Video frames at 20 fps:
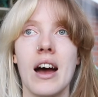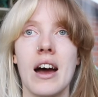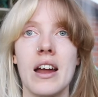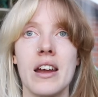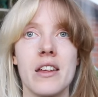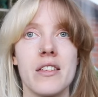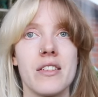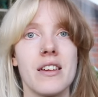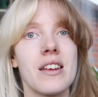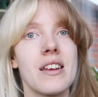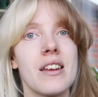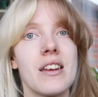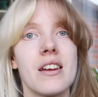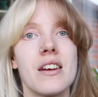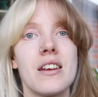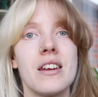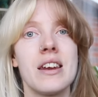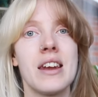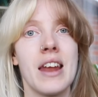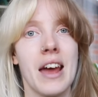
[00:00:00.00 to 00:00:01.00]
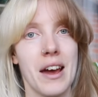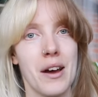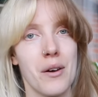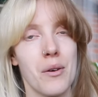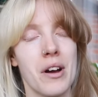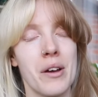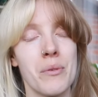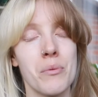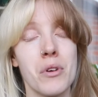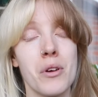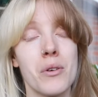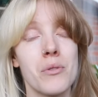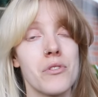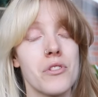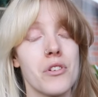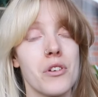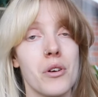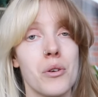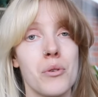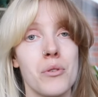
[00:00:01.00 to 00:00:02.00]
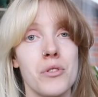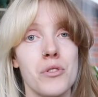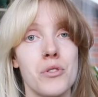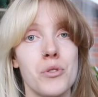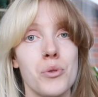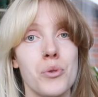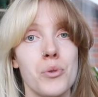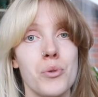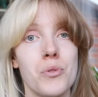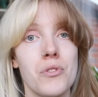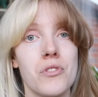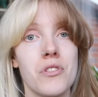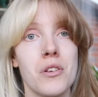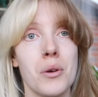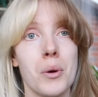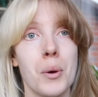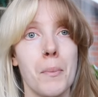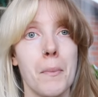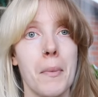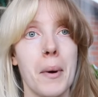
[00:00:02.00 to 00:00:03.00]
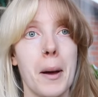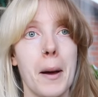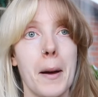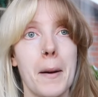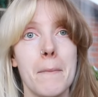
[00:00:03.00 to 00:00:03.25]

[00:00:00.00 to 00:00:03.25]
And I think now I'm going to go and do some